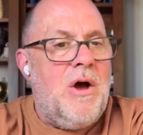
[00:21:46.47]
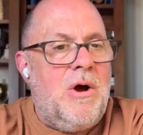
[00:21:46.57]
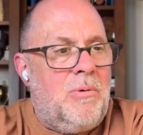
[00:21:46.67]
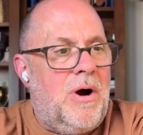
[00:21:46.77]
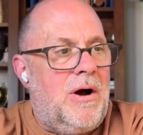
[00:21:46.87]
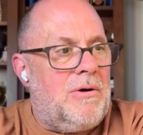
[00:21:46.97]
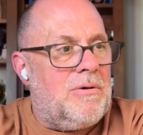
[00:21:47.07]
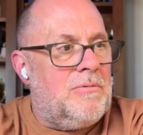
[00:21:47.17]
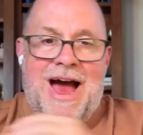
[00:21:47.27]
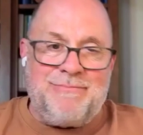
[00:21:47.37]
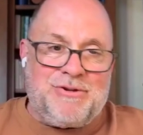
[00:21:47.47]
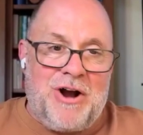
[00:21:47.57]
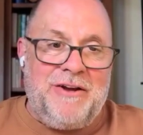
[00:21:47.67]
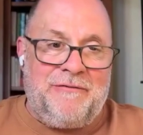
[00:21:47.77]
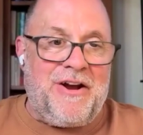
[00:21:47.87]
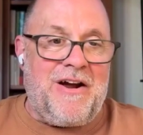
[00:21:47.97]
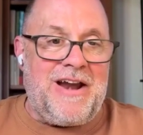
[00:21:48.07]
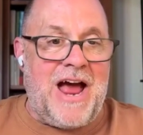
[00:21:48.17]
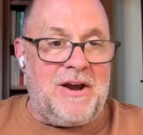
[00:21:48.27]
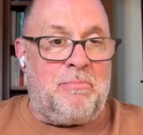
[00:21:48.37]
Well, I'm trying to figure out
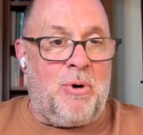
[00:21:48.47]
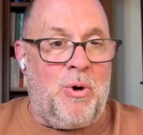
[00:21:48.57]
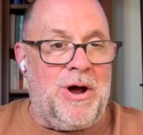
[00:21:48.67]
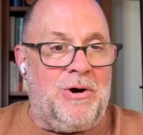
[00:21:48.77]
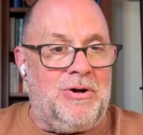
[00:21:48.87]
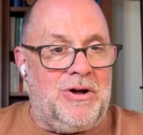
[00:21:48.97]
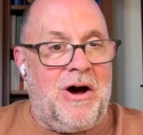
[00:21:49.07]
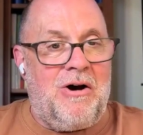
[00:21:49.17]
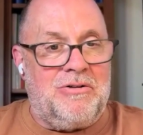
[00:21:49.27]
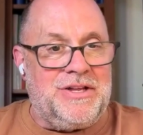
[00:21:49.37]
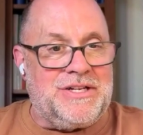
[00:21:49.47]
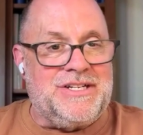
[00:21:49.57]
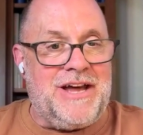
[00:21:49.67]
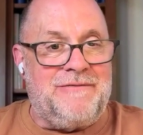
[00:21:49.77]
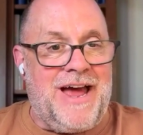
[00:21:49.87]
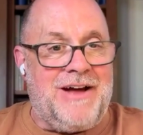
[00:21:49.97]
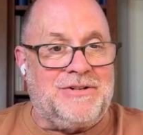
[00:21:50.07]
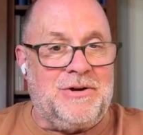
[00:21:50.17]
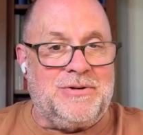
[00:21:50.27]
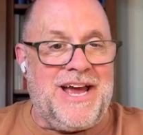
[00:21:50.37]
how to boil all of this stuff down
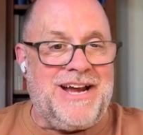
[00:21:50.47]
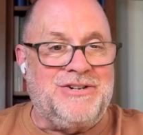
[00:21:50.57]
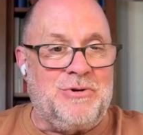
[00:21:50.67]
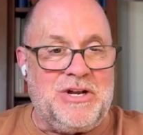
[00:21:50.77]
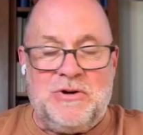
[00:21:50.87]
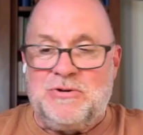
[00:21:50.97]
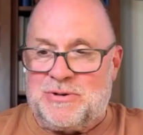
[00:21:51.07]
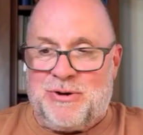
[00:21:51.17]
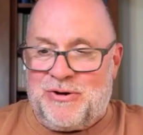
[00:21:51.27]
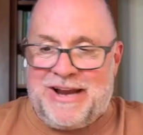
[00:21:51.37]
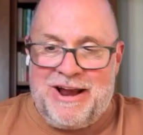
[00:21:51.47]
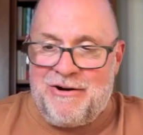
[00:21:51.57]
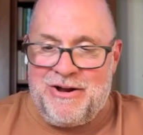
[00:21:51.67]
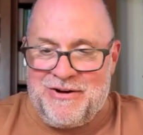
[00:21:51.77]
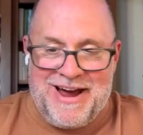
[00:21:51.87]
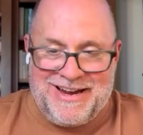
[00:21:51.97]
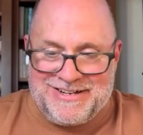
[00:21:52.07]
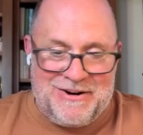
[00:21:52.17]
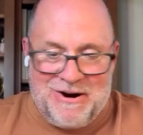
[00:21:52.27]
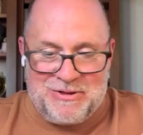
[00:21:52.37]
so it's actually usable. And here you guys
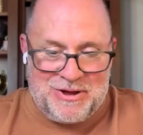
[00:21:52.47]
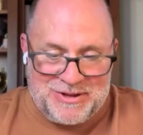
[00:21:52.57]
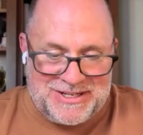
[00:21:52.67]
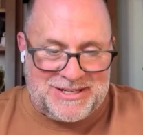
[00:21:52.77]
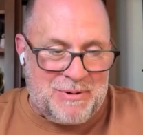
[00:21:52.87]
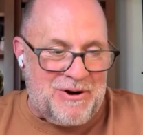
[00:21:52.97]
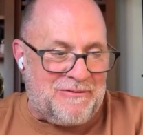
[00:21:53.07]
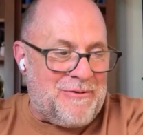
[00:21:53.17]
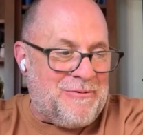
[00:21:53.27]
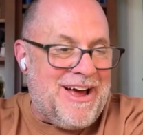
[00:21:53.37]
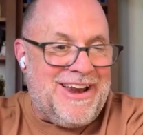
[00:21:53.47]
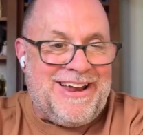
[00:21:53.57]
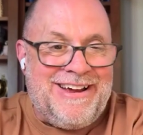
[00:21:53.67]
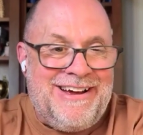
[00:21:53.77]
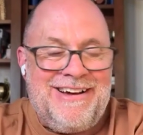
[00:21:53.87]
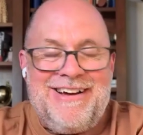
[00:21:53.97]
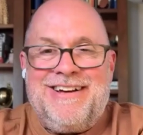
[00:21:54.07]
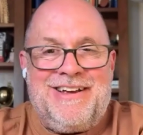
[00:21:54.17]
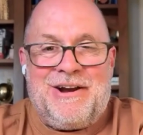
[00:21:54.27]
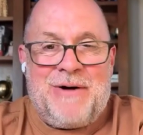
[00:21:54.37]
are, although this is part of our writing,
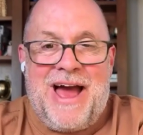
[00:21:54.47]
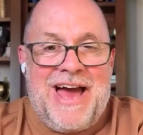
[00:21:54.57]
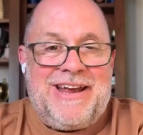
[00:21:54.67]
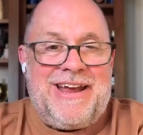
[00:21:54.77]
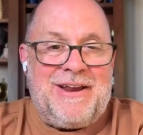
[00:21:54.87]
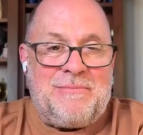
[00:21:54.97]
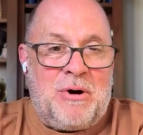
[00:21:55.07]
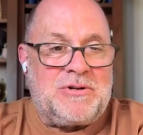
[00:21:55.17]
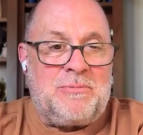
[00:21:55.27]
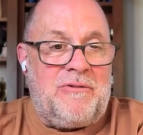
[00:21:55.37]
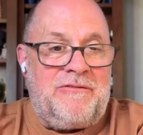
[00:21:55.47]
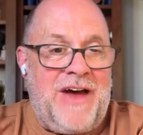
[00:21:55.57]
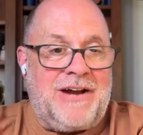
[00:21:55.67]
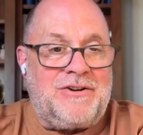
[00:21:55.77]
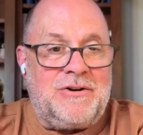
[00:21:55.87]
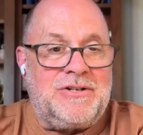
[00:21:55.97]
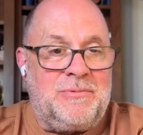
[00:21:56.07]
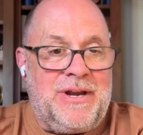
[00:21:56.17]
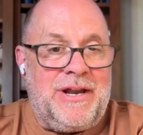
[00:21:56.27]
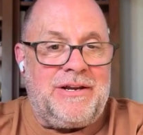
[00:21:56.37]
adding in multiple factors that
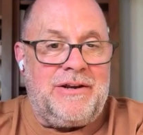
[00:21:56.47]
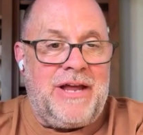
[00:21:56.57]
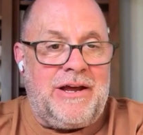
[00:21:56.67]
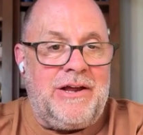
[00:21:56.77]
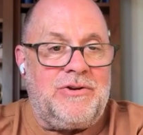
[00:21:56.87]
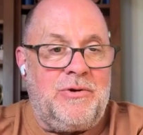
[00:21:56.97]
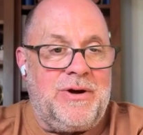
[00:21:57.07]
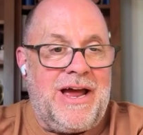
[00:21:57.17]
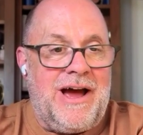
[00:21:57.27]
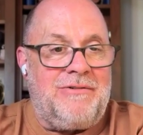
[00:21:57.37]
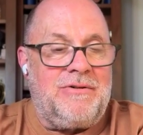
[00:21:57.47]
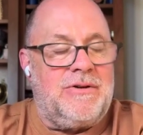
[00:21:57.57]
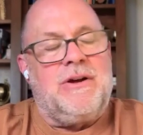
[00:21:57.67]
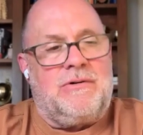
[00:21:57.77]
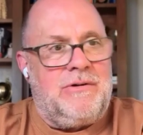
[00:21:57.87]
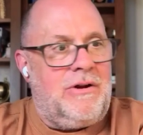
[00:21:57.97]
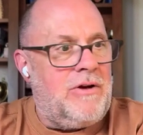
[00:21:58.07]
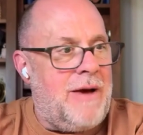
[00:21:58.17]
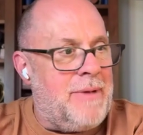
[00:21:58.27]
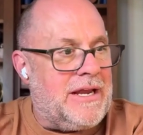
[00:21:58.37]
we need to take into account. So you're
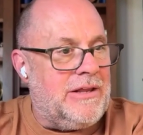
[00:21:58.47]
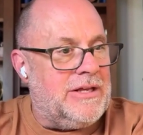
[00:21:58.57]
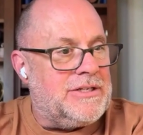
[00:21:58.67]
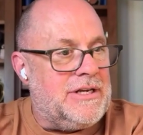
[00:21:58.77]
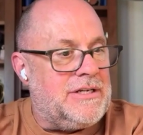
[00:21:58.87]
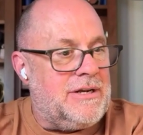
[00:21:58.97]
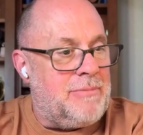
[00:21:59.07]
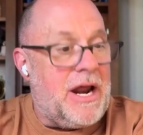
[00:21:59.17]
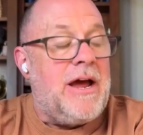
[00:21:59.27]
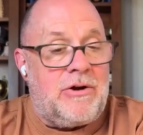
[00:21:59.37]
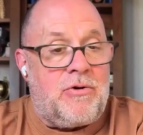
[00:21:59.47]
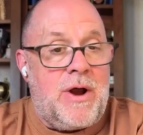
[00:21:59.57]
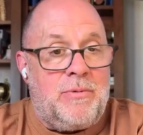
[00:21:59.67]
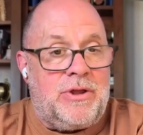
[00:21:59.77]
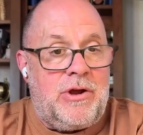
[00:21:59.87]
not making this easy, but I agree with